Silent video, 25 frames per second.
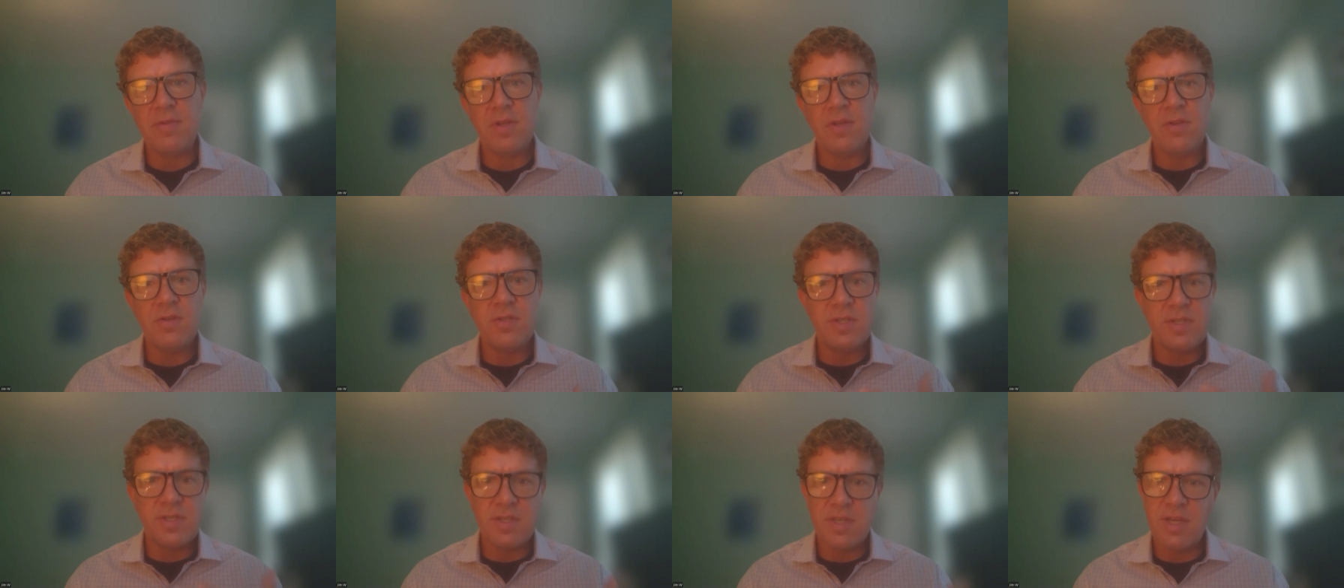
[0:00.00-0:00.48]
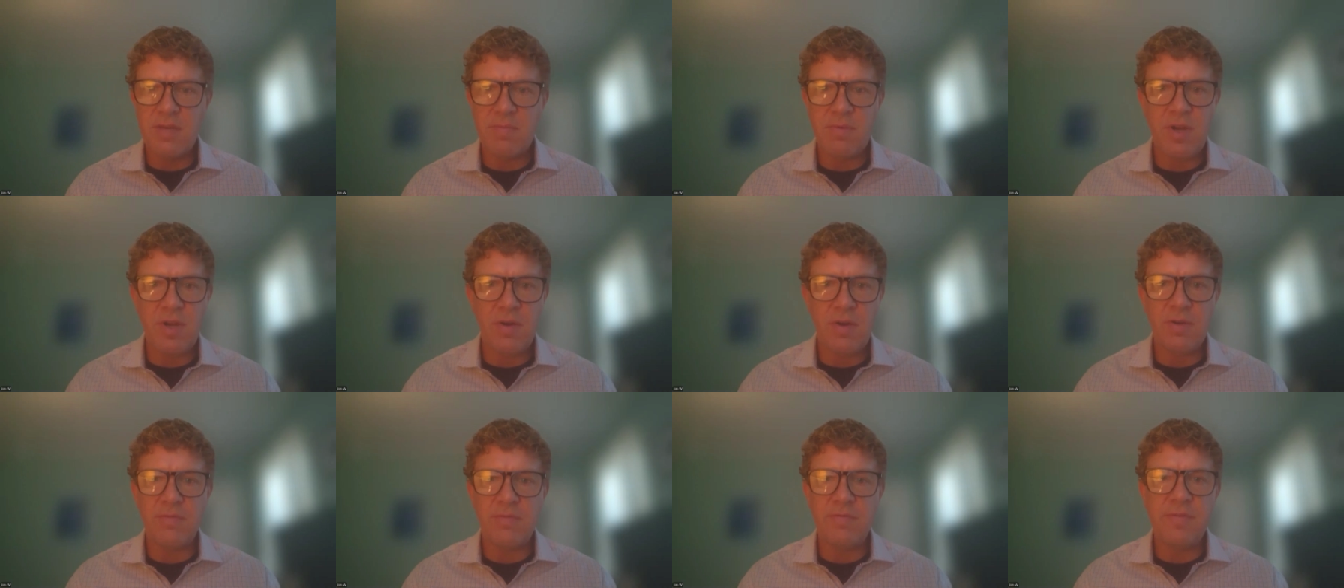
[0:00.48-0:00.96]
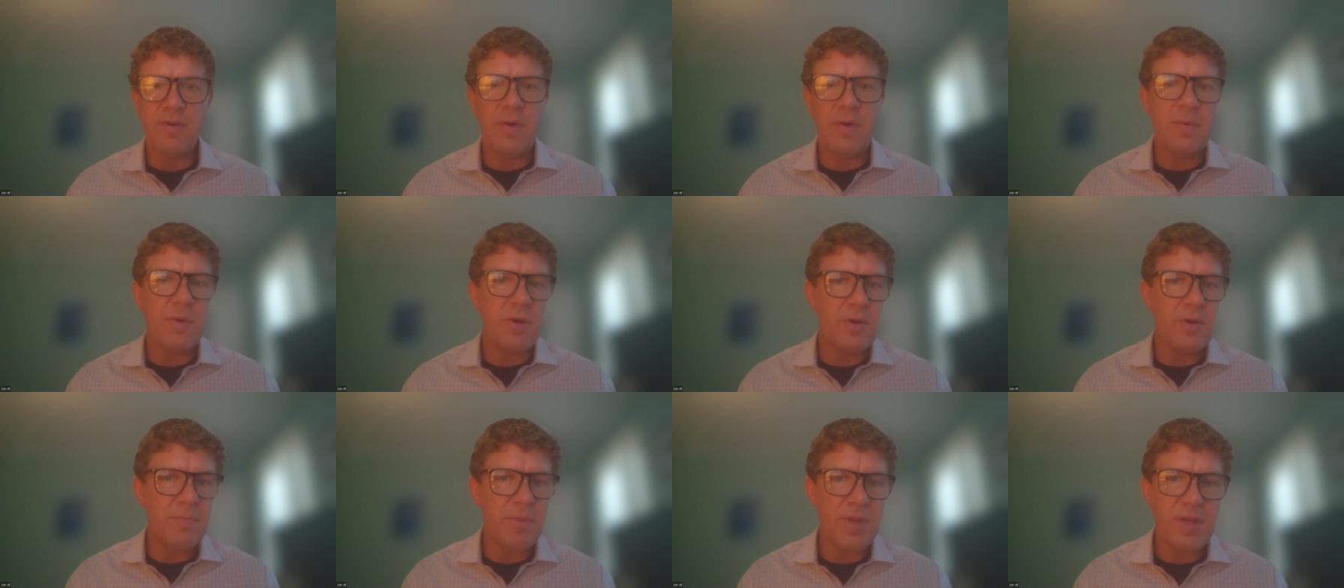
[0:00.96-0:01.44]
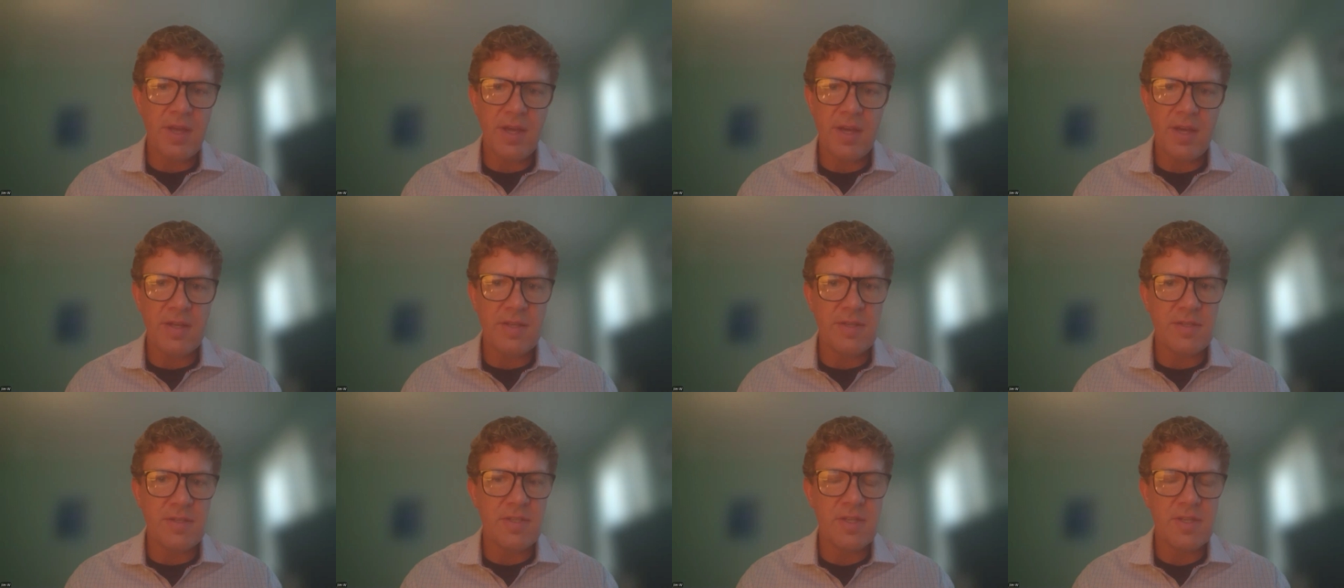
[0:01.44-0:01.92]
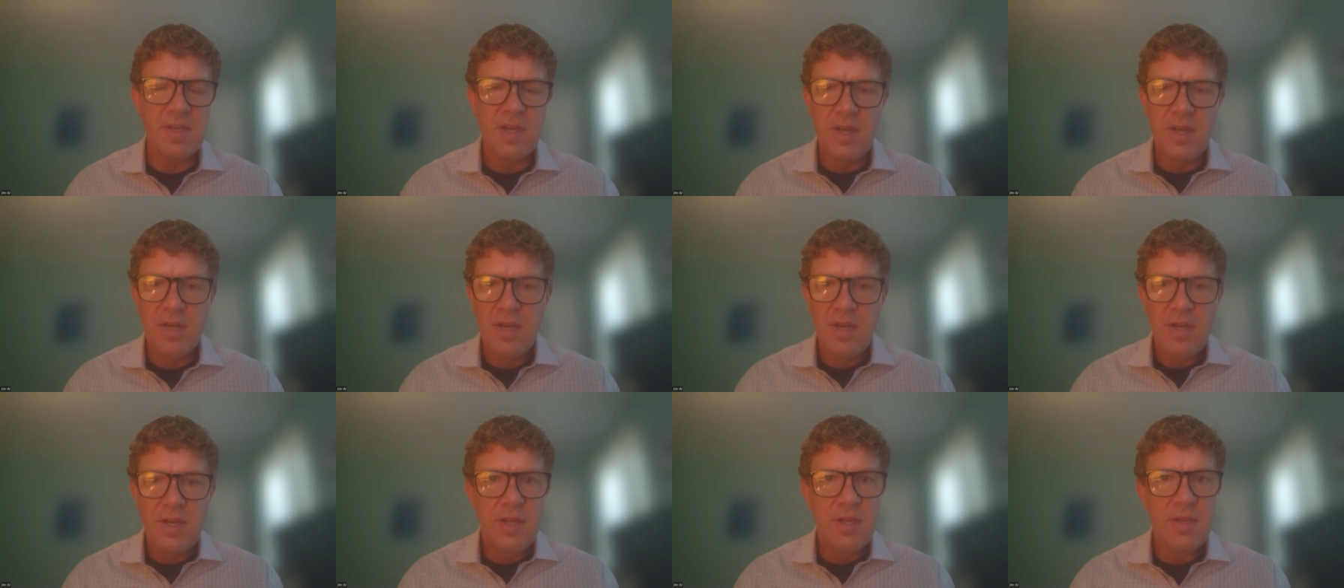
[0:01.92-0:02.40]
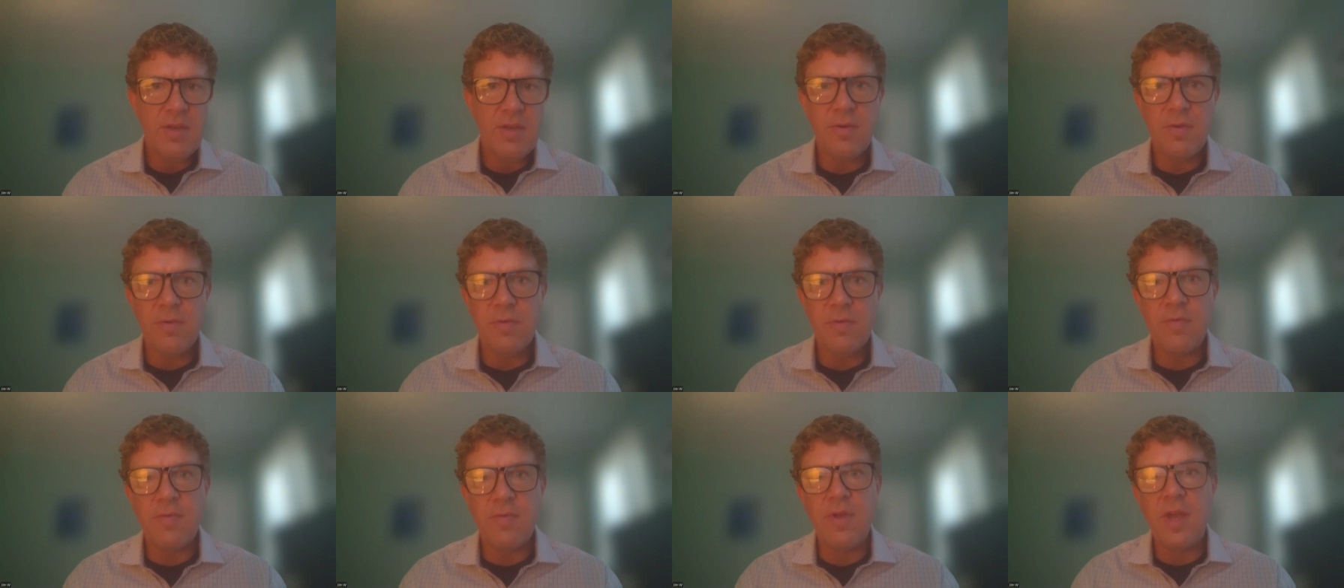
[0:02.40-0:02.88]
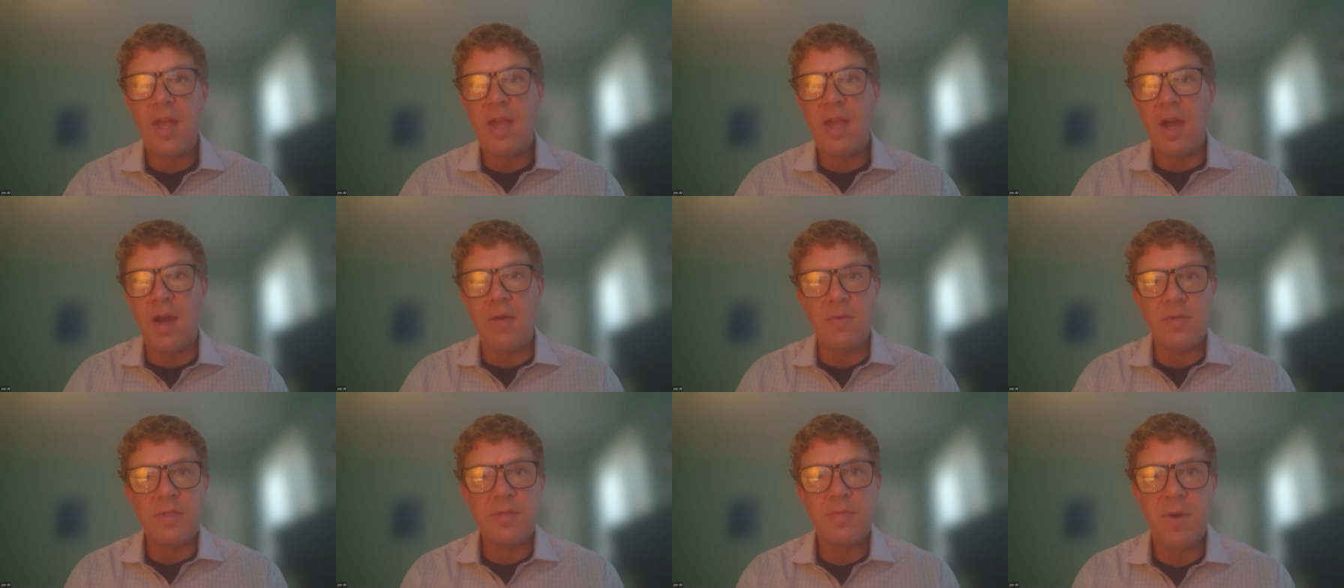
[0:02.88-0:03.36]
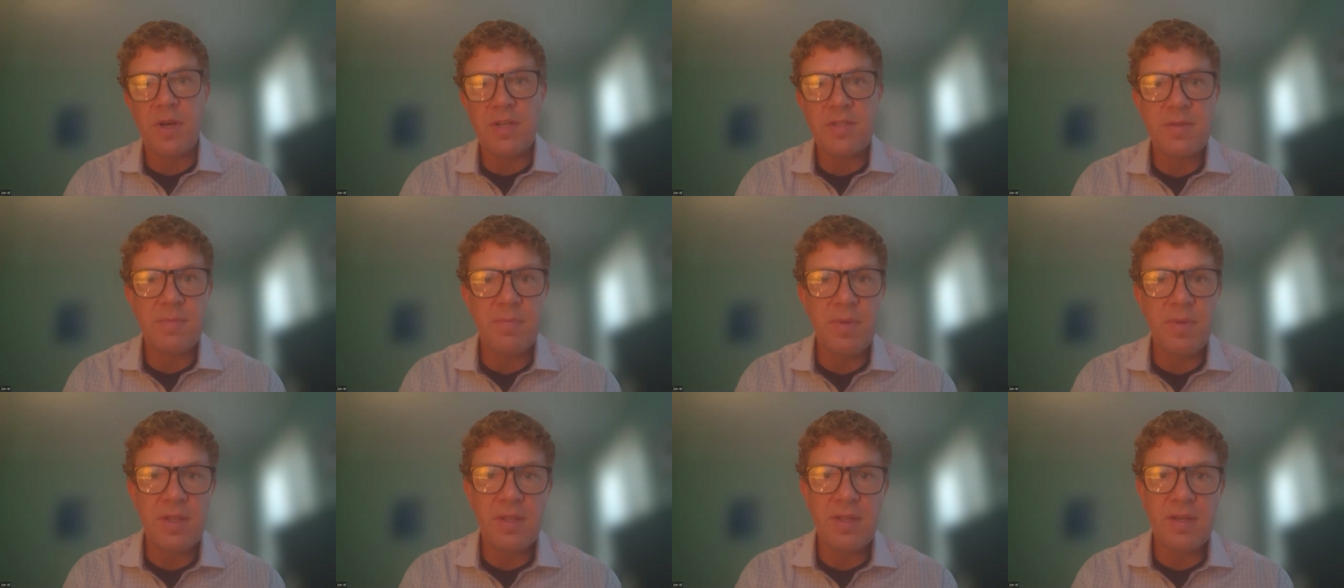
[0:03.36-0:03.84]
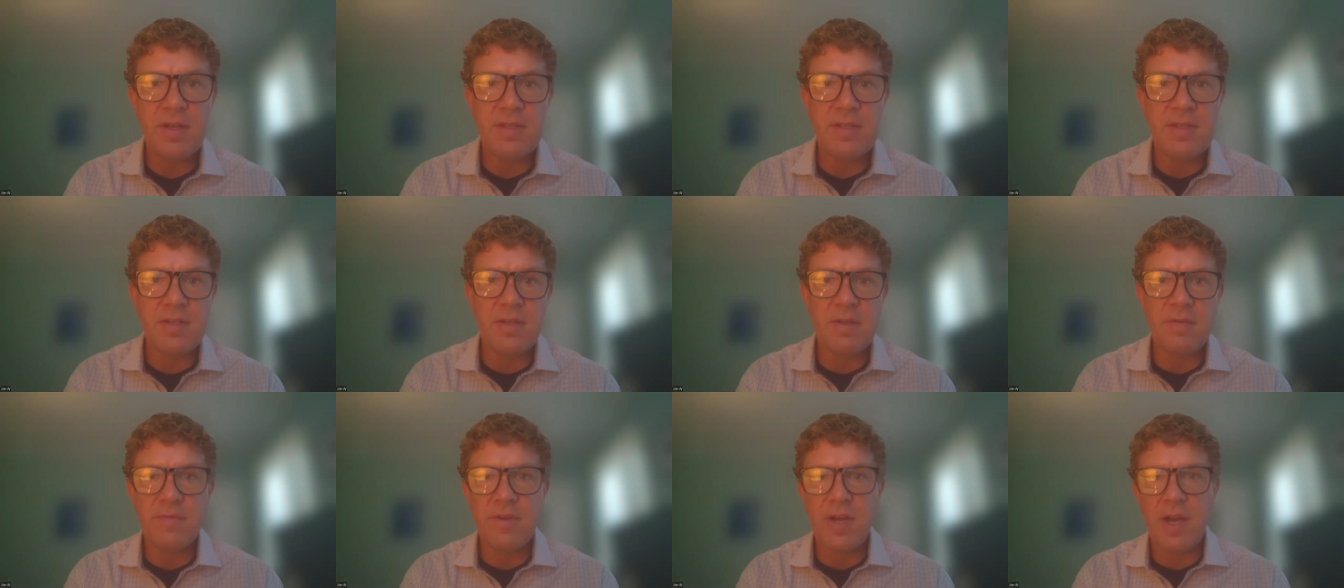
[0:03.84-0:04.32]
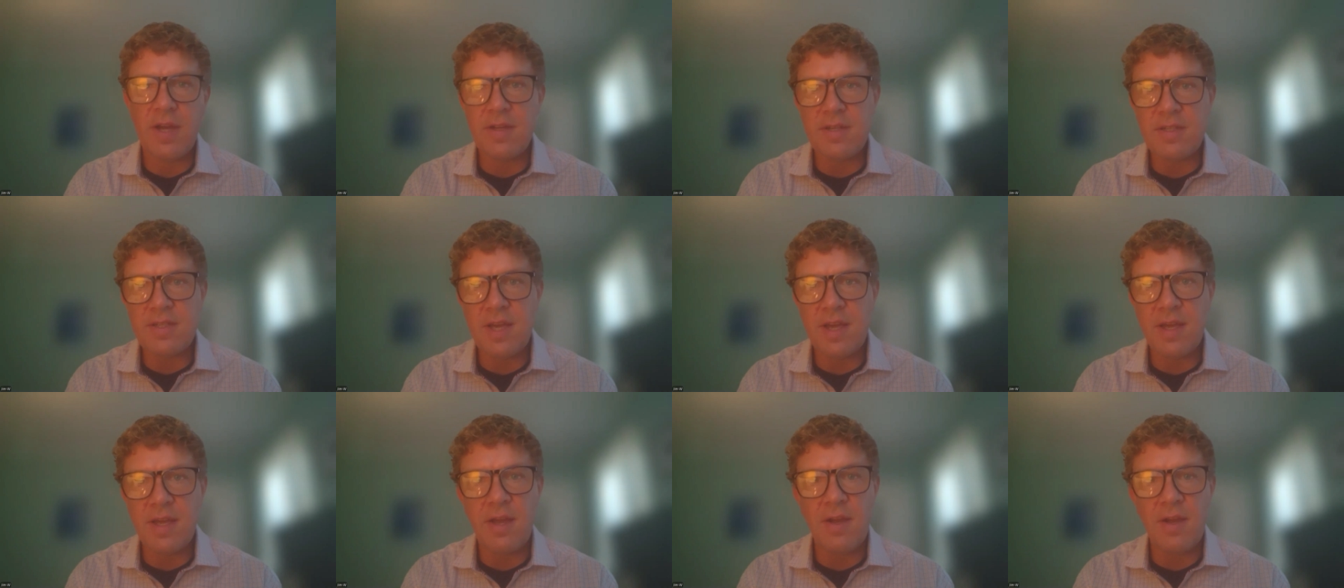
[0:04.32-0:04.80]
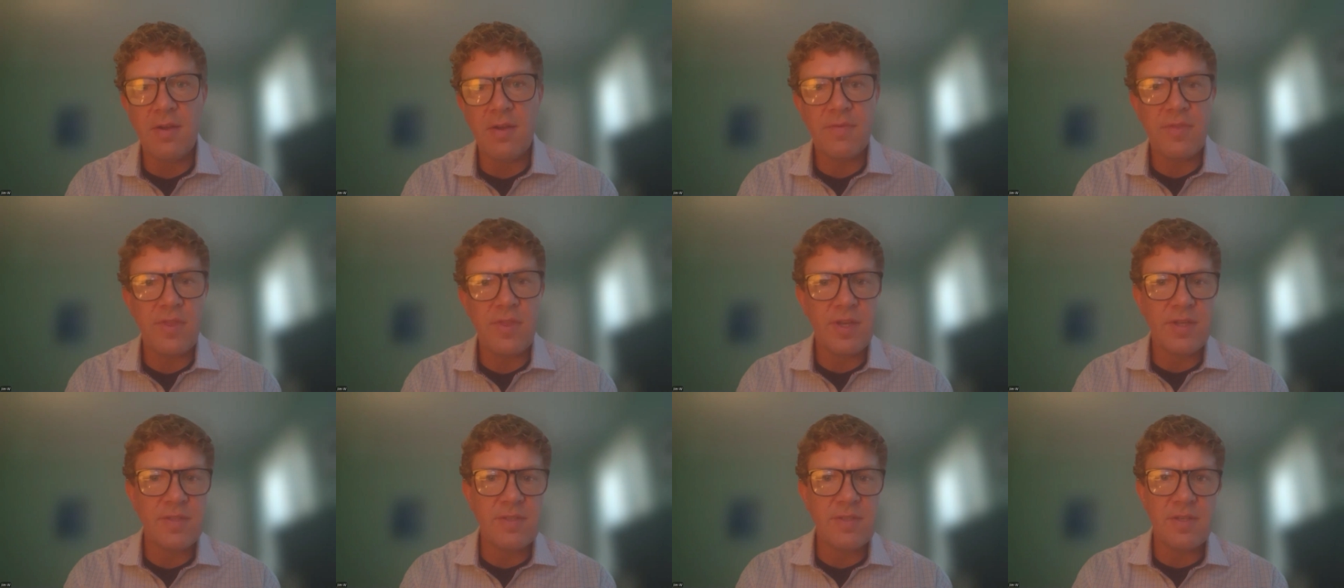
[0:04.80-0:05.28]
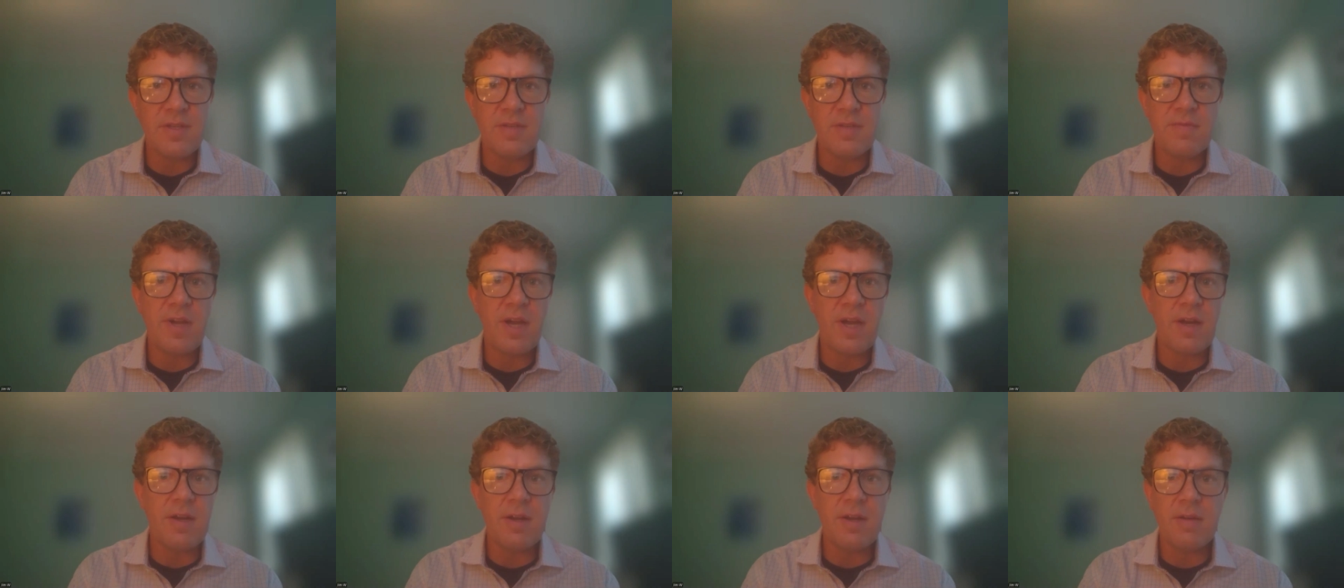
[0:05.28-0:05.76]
You just keep going forward because you've got responsibilities and you've got to take care of things and you've got to